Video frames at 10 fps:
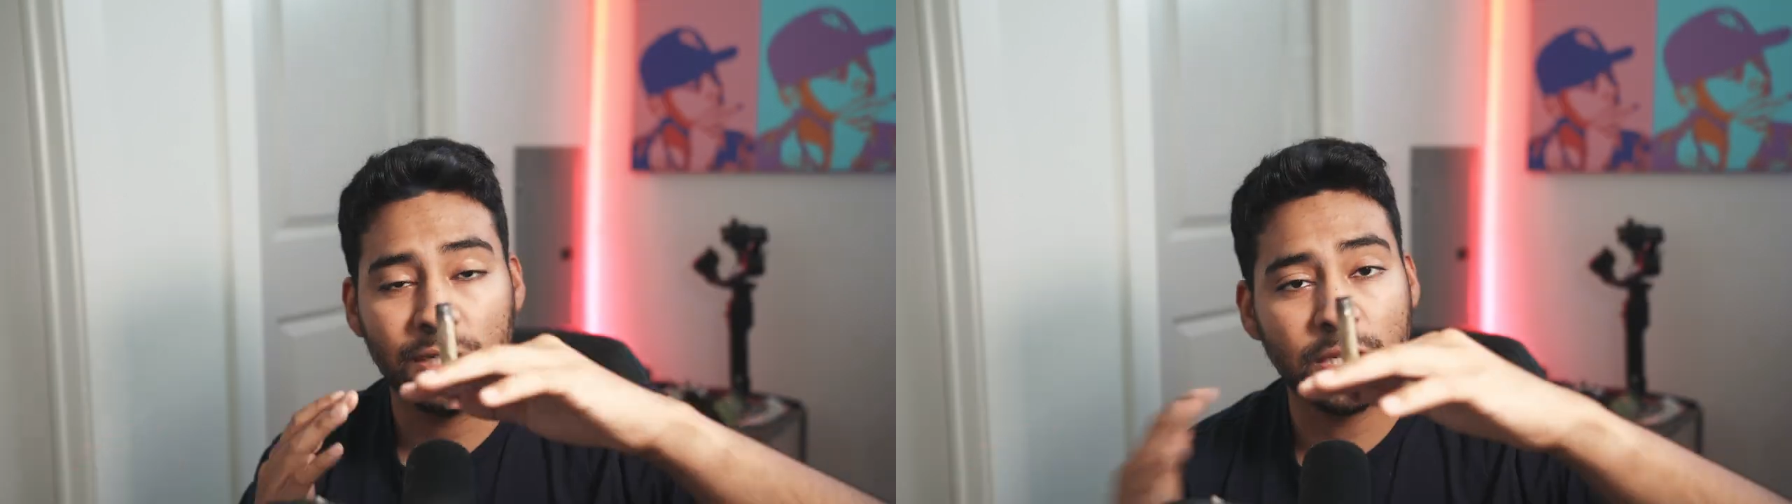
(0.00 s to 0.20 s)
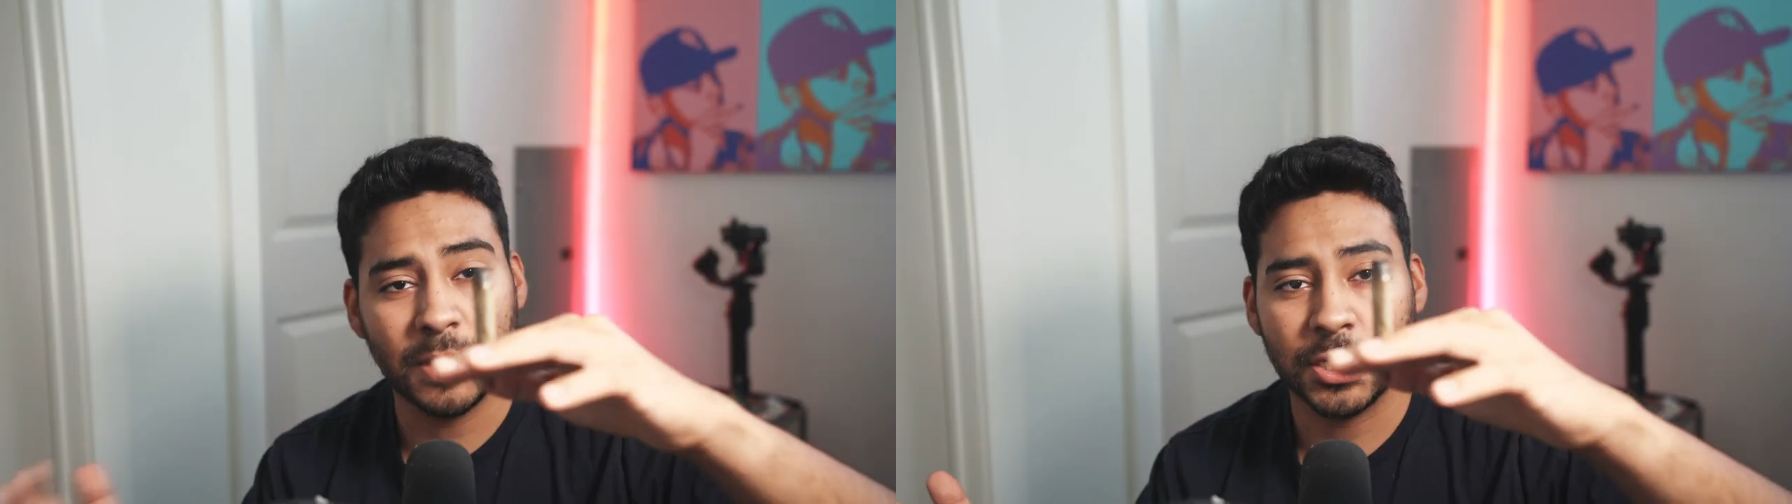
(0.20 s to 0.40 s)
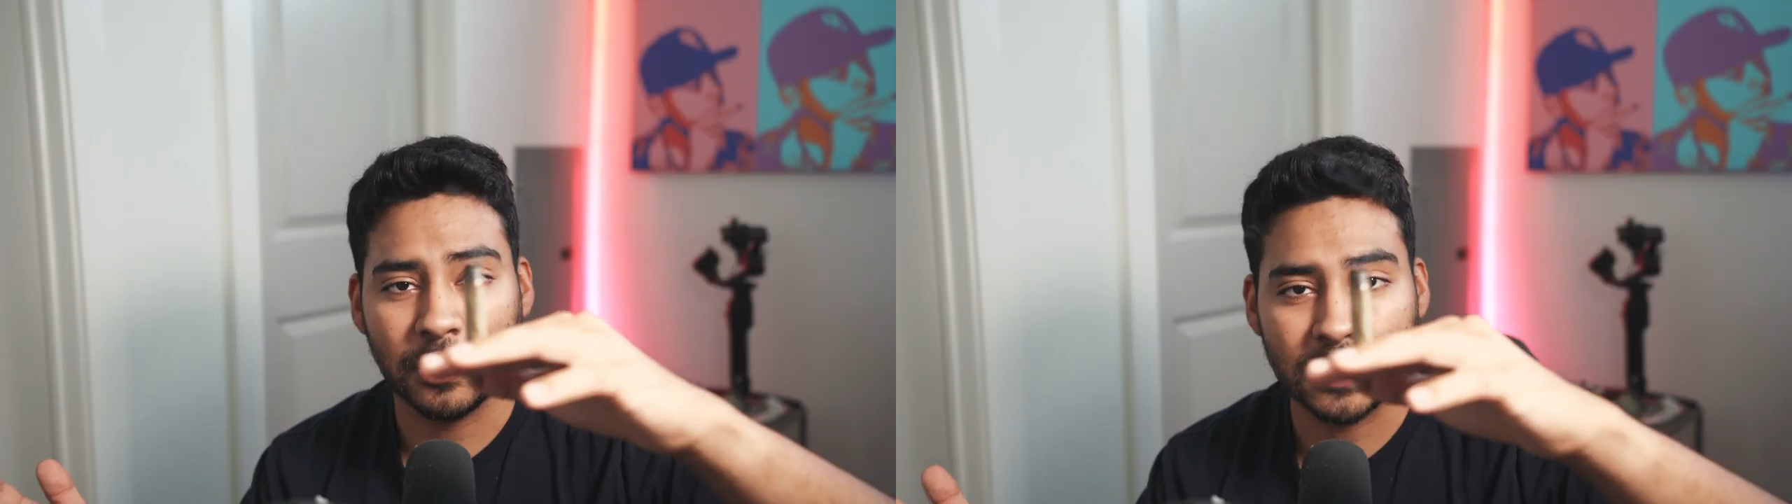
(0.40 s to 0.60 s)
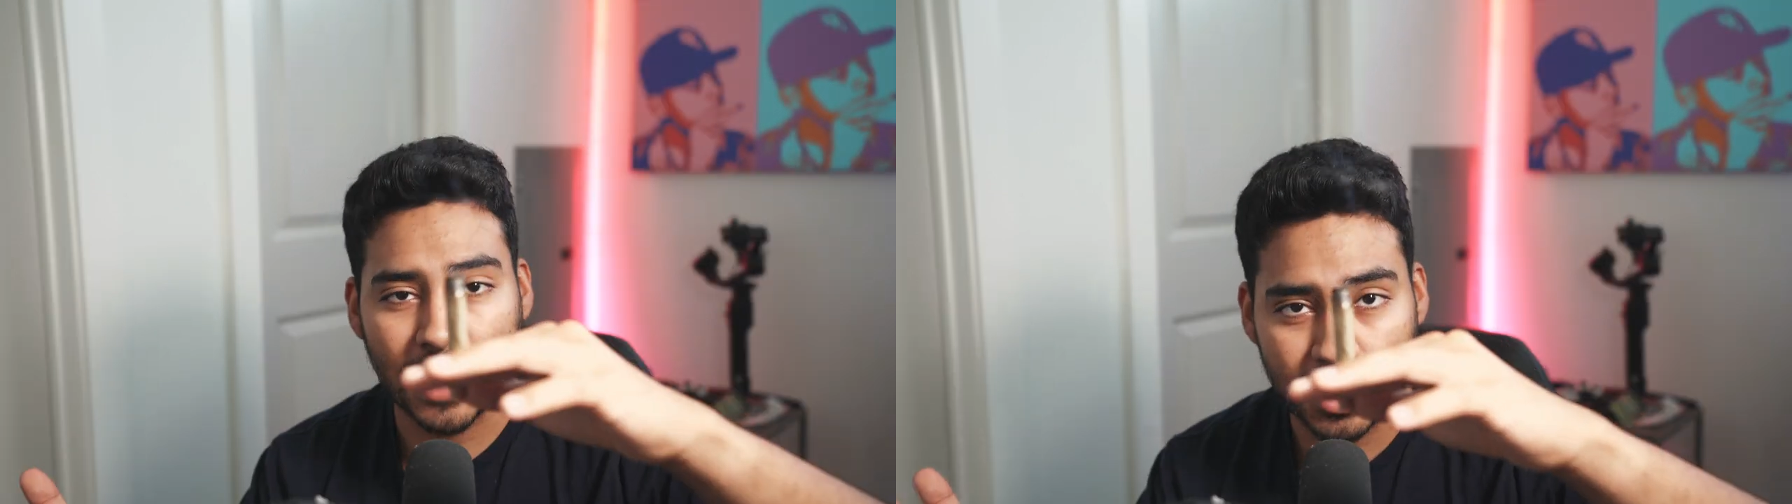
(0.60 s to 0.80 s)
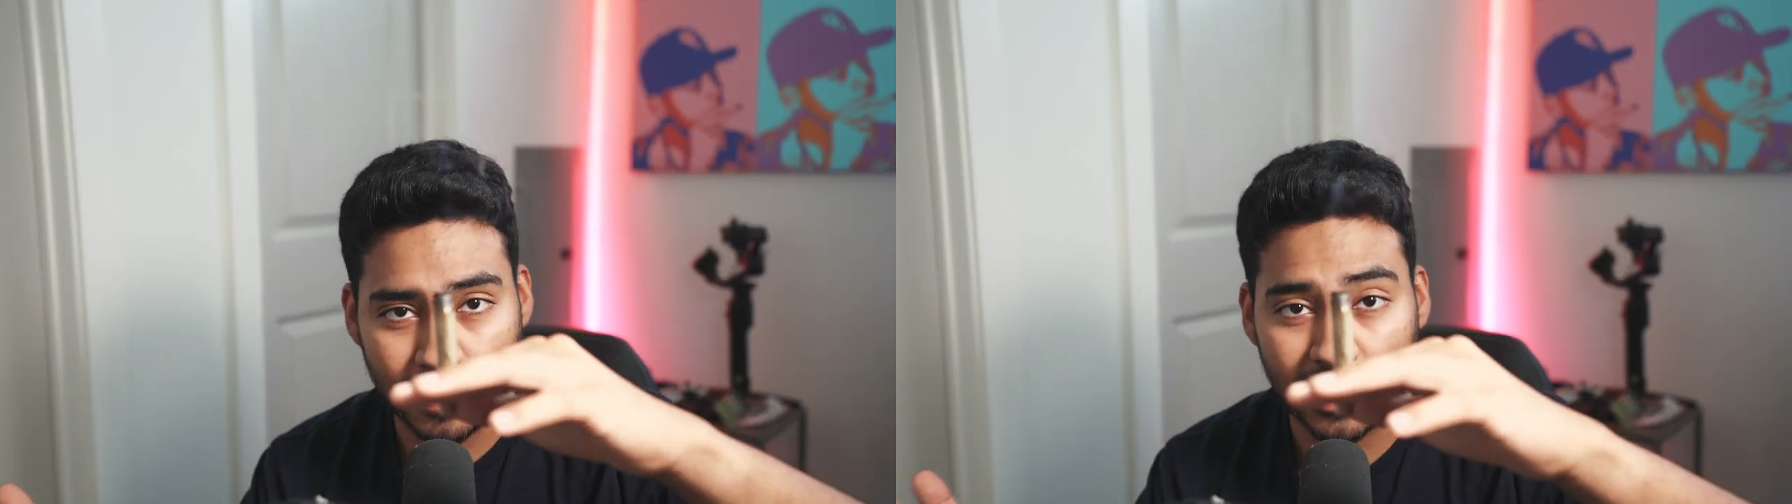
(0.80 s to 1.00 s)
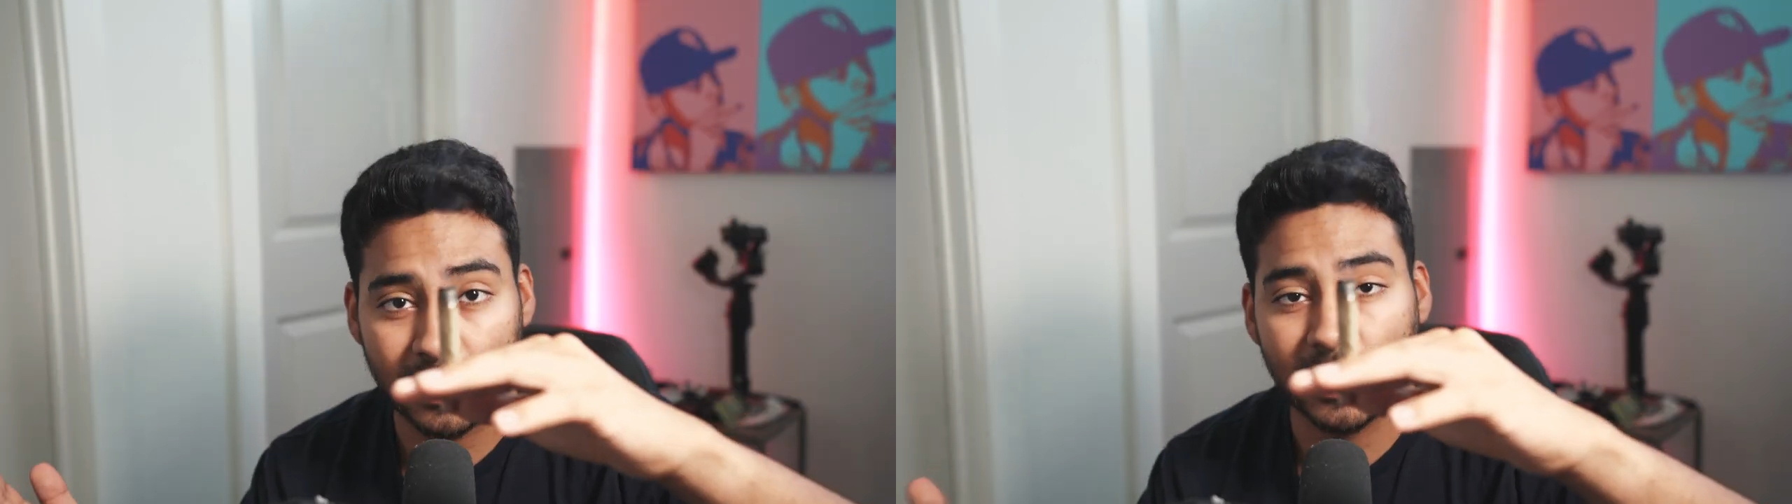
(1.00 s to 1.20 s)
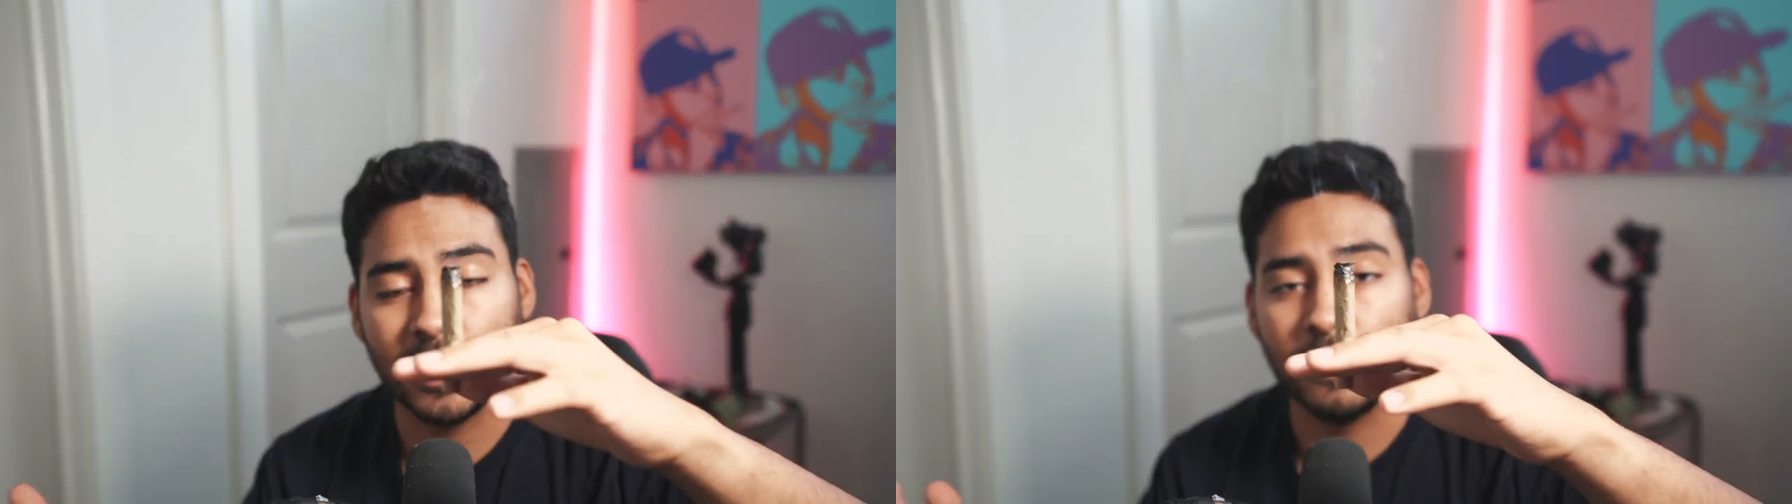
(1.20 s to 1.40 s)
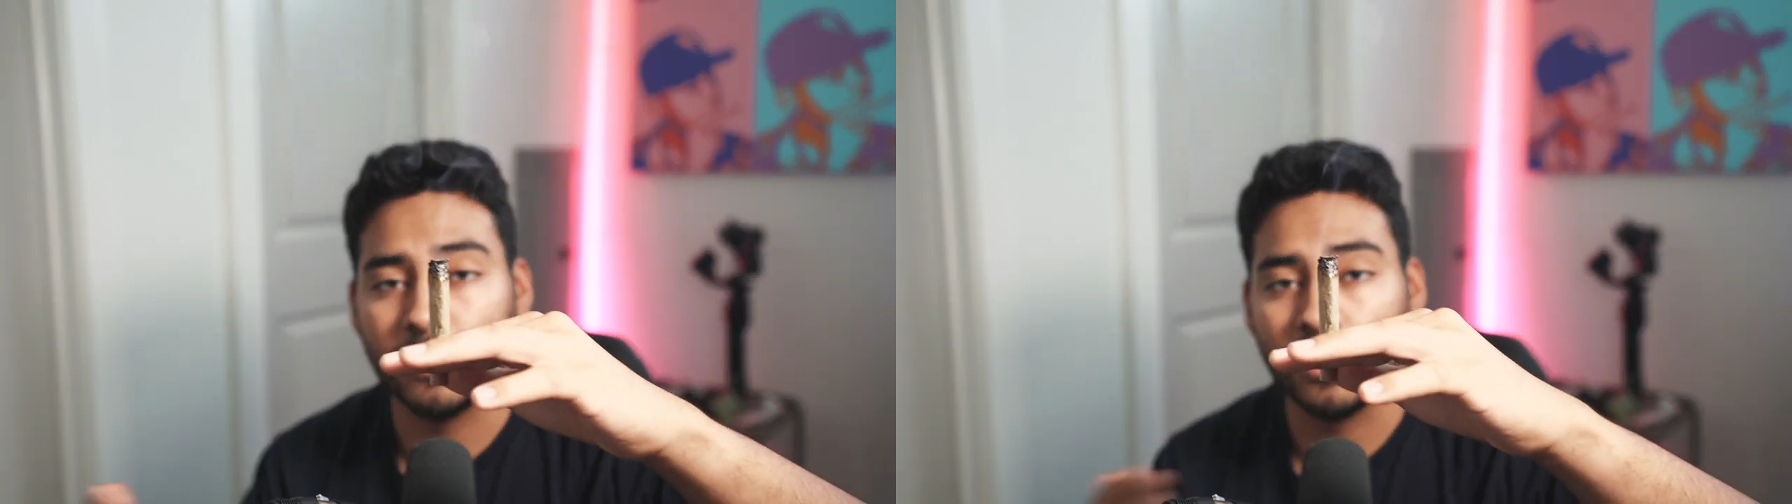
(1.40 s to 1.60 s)
just make sure it's actually being lit
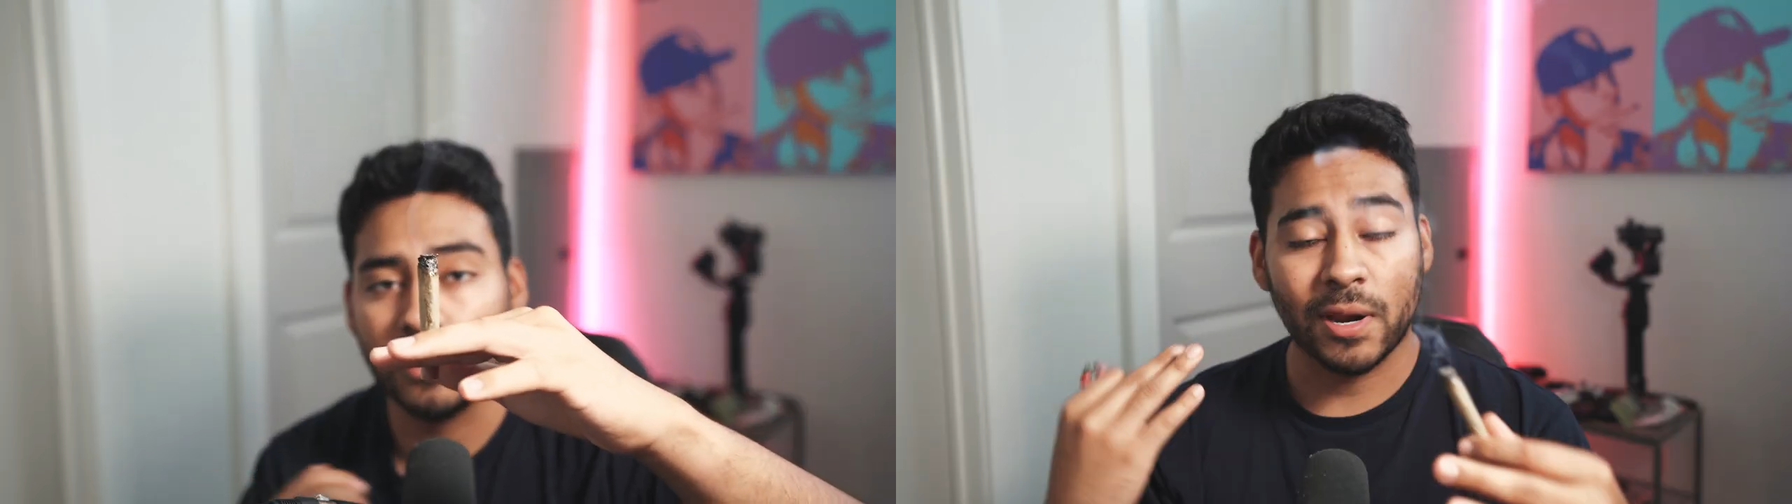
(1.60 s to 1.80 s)
evenly.